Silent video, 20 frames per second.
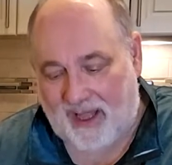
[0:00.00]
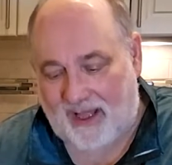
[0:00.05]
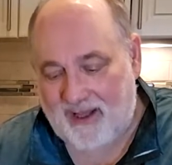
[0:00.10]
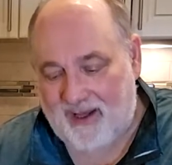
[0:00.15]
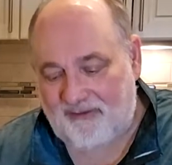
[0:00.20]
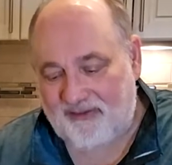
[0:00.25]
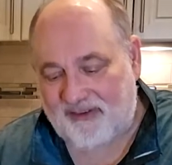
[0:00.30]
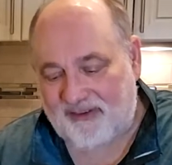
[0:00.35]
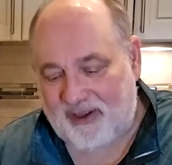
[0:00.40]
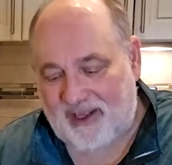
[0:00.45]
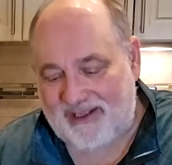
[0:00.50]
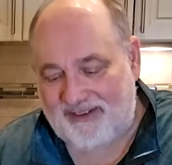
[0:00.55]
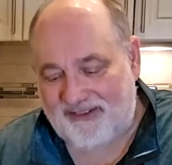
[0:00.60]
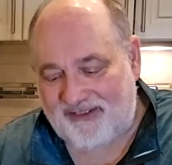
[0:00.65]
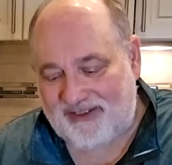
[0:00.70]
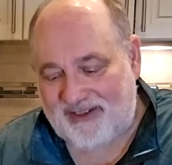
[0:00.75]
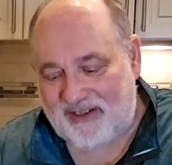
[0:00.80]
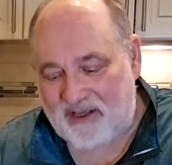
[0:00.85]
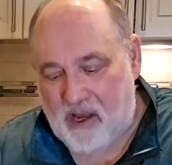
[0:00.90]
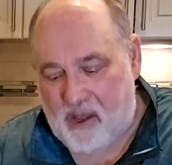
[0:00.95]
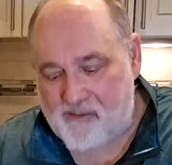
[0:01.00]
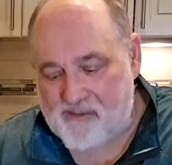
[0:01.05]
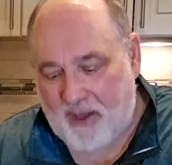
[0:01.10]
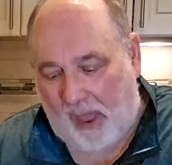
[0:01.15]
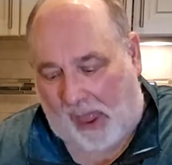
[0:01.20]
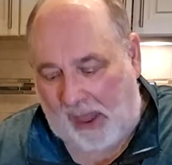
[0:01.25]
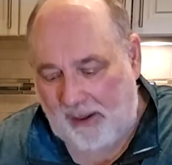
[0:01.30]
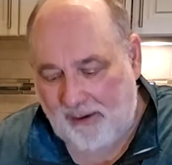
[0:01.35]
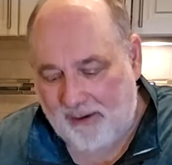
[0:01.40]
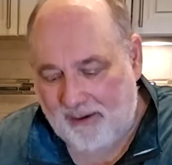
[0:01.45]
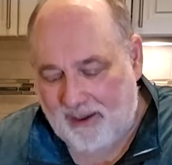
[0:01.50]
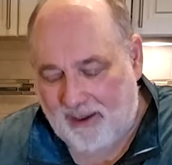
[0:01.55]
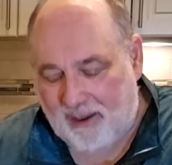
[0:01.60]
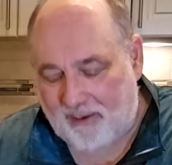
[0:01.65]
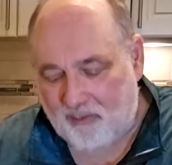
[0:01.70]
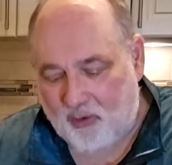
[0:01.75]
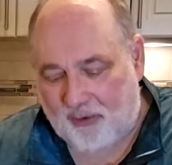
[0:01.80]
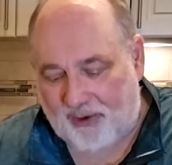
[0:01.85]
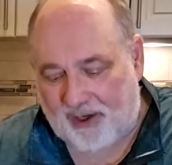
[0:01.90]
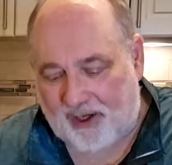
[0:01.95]
I've sliced it.
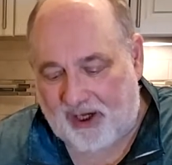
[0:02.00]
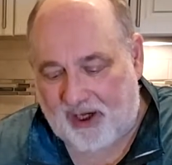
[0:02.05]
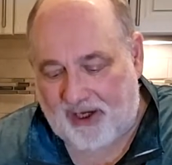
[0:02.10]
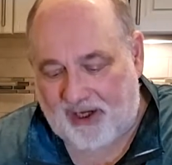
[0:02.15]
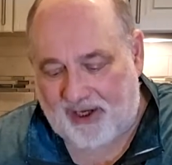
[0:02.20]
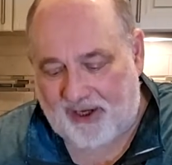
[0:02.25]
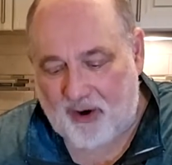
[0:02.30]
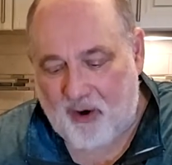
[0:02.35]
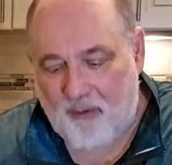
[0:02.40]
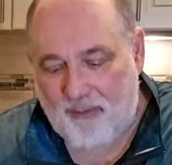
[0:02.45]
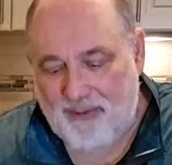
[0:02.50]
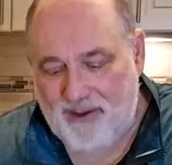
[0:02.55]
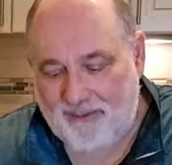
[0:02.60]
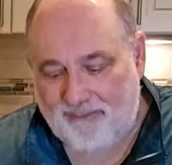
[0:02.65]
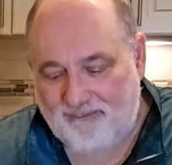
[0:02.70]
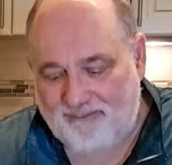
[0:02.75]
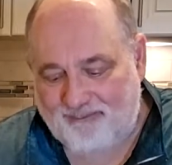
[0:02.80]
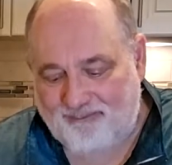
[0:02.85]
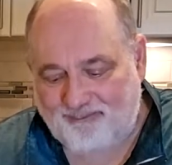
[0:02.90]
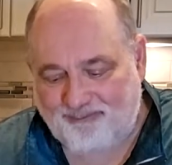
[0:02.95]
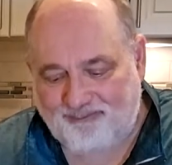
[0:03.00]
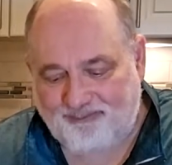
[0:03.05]
I'm going to cut it open